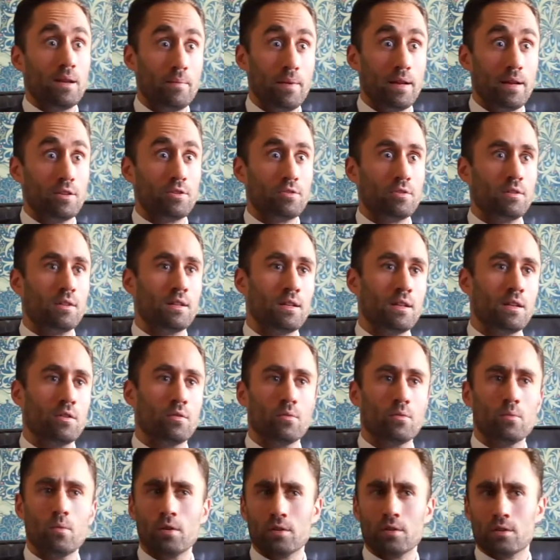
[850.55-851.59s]
maitre d' or
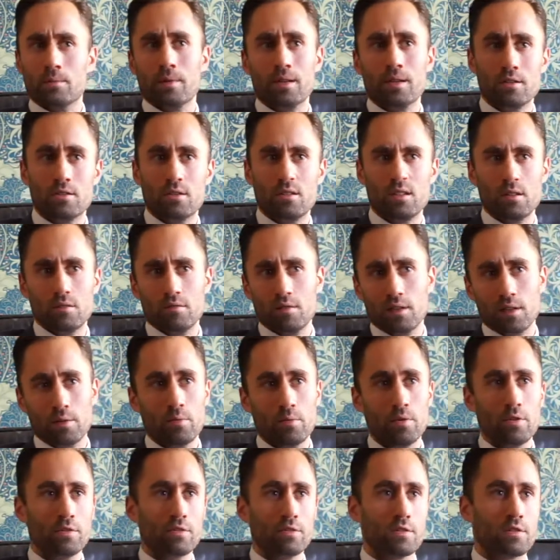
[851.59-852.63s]
what a maitre d' really
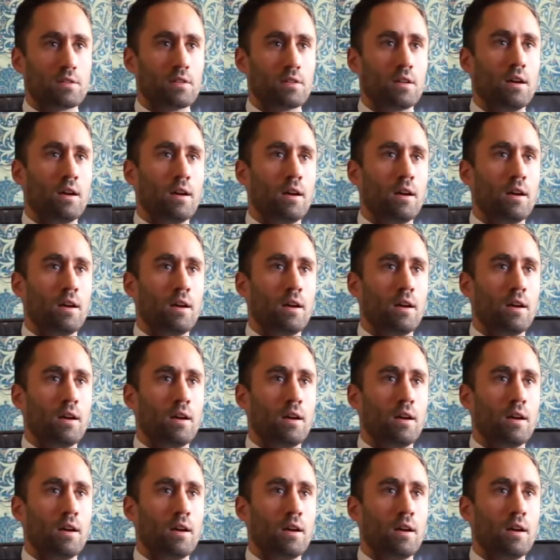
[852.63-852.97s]
was.